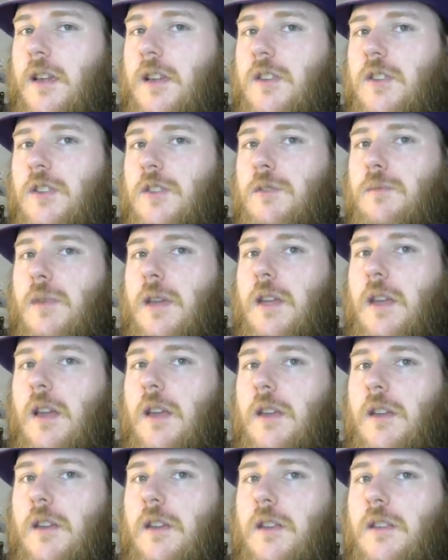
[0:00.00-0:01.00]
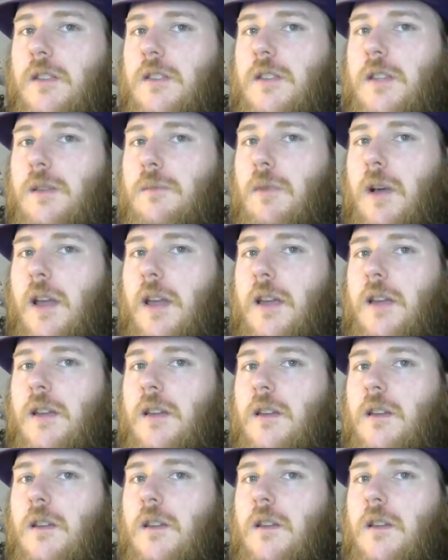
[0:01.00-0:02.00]
Excuse me, you can see my.
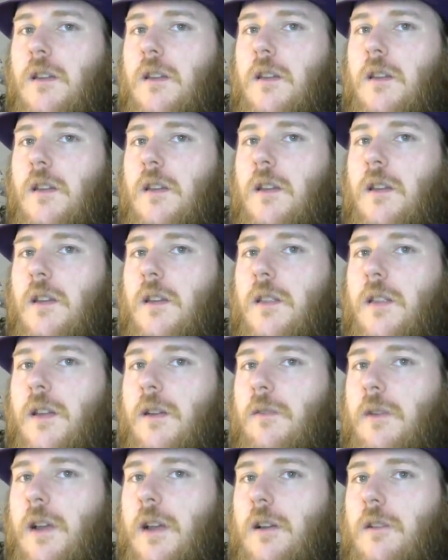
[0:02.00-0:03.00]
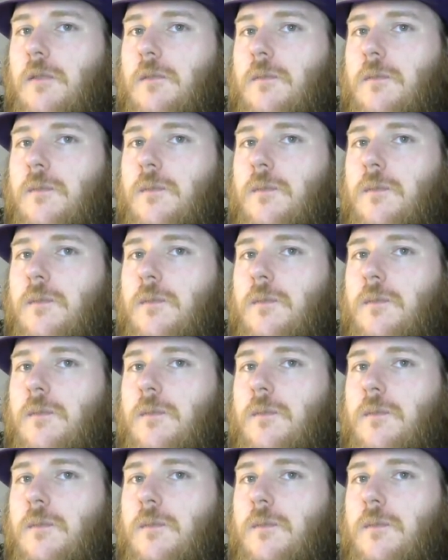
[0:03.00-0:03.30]
There we go.